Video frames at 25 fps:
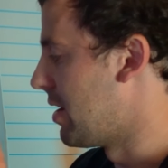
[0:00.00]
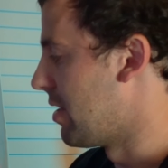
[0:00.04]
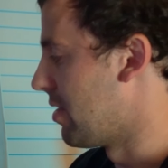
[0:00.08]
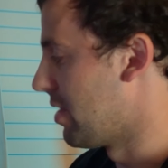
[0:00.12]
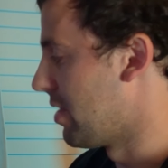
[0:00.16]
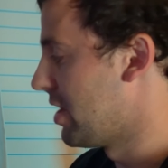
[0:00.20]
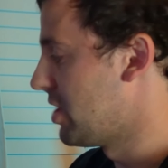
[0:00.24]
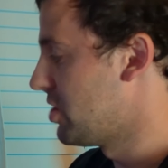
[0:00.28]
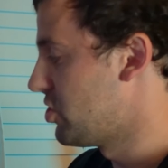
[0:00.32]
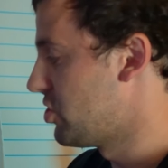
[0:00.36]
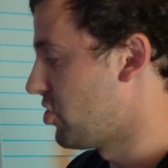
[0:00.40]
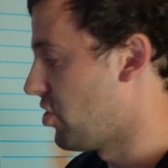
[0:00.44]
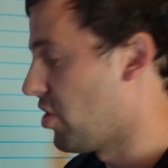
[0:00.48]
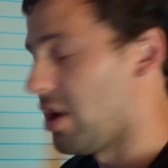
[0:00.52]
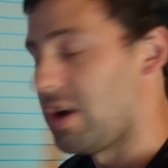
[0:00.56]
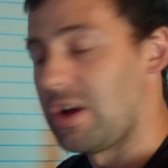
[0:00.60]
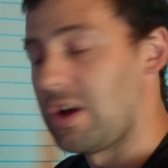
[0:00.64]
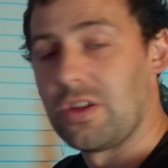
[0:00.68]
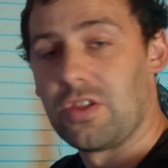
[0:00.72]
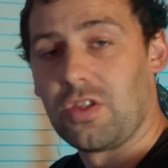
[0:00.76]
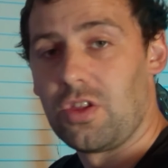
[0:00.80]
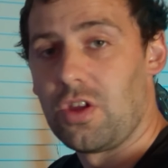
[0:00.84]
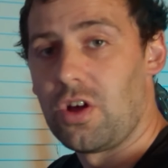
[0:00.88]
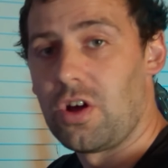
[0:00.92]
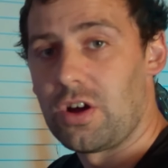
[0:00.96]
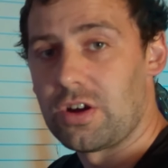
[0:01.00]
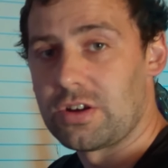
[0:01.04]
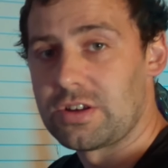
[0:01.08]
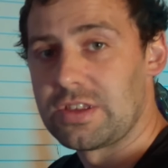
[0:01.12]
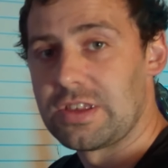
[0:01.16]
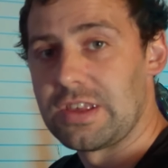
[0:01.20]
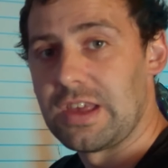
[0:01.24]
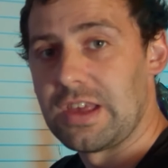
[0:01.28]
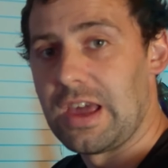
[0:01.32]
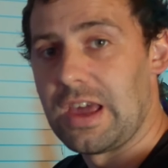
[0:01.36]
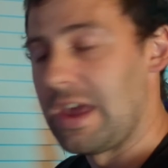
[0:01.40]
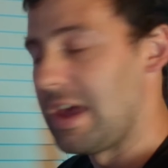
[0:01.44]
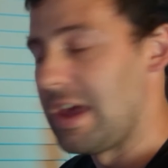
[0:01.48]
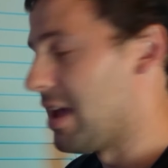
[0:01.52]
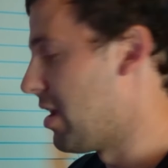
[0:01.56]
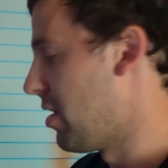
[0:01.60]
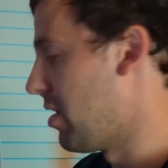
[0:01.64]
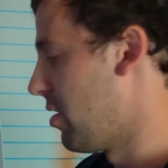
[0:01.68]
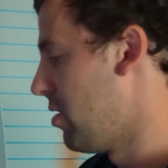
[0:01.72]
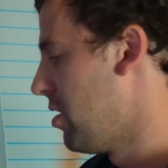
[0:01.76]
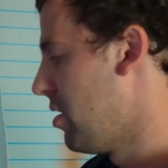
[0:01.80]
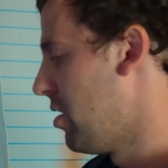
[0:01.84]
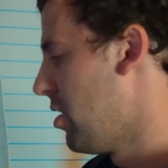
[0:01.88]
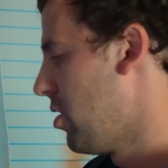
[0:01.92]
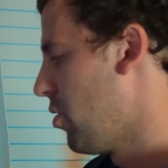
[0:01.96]
Ledger unlocked,
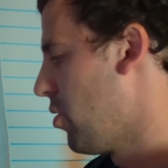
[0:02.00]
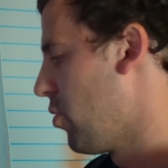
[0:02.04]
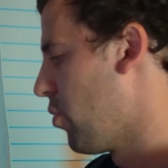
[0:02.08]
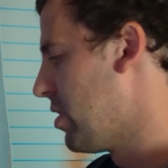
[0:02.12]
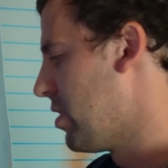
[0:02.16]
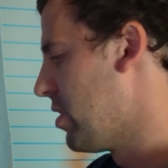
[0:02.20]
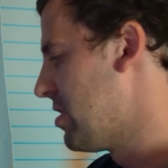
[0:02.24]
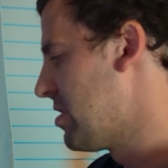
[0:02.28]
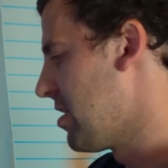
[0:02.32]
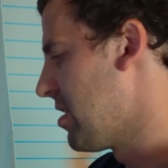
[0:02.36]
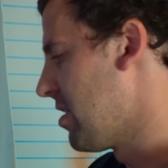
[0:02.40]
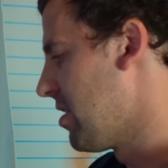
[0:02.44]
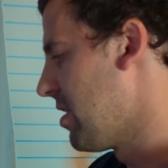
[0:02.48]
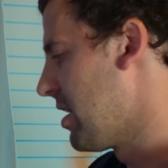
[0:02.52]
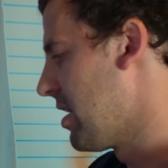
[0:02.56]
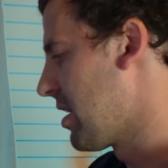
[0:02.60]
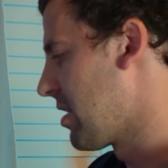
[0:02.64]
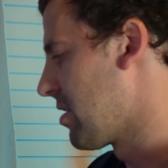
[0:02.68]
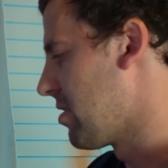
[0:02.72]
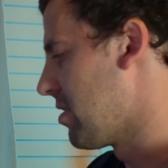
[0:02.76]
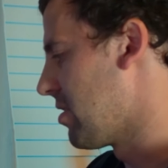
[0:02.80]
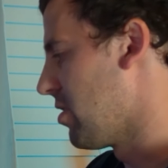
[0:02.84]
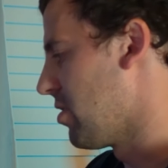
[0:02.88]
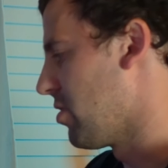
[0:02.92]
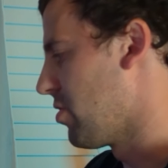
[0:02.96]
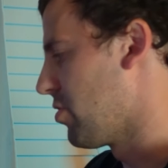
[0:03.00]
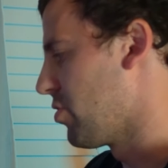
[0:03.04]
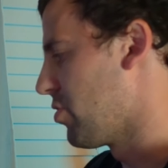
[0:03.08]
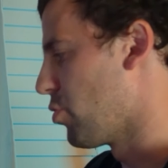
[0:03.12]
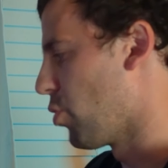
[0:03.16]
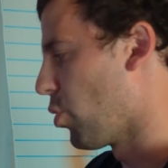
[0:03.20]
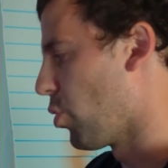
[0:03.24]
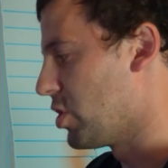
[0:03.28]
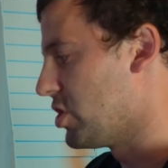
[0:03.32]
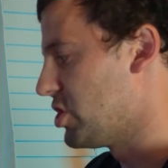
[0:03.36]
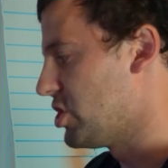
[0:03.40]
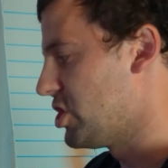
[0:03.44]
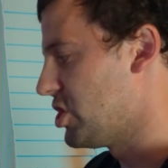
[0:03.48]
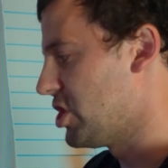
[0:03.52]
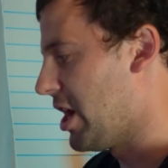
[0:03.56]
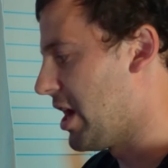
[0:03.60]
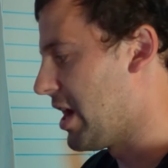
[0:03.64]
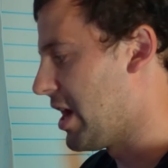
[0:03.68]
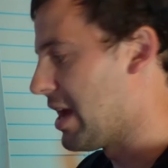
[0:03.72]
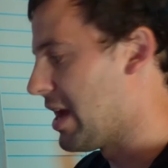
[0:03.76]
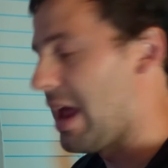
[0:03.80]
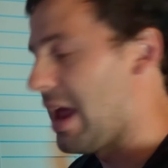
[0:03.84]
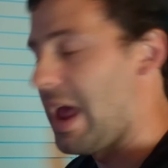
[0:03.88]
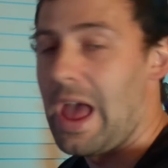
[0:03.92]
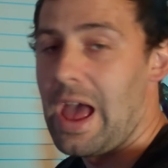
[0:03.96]
and we select the
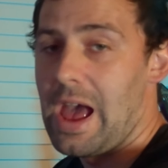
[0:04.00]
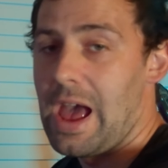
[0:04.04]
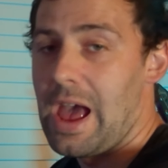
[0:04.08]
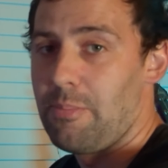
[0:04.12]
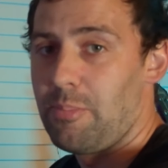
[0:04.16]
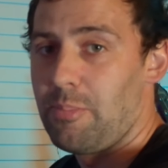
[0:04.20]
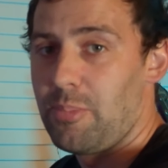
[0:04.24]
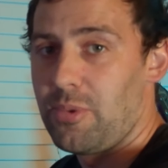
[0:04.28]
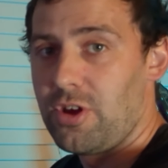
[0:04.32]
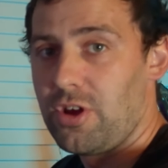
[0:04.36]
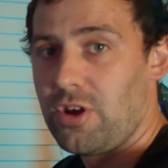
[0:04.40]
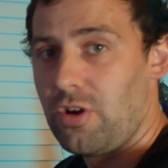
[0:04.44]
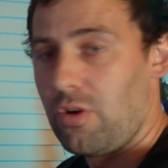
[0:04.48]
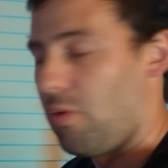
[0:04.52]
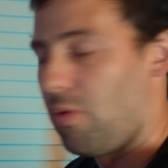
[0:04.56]
Thorchain app